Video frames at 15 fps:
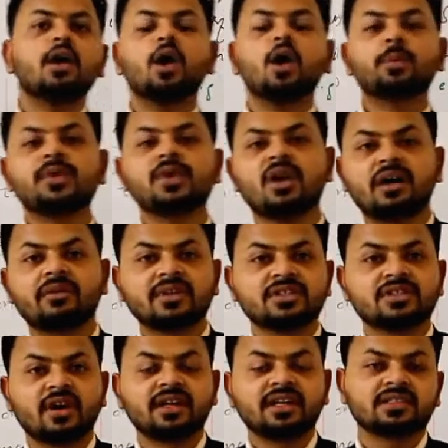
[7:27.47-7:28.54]
Hope you have
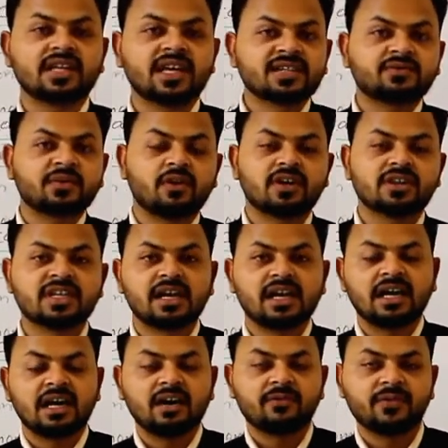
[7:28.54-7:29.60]
enjoyed it. Thanks for watching.
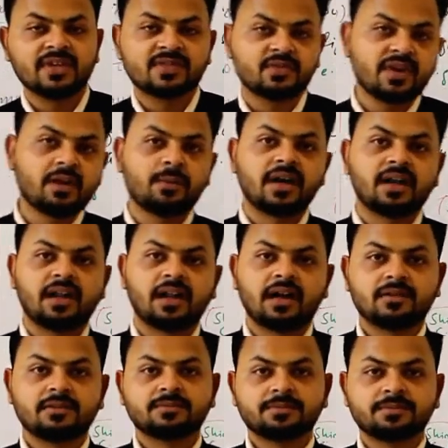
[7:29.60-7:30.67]
Allah Hafiz, fi aman
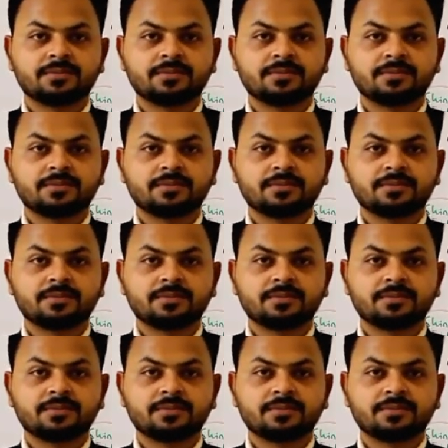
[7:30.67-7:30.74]
Allah.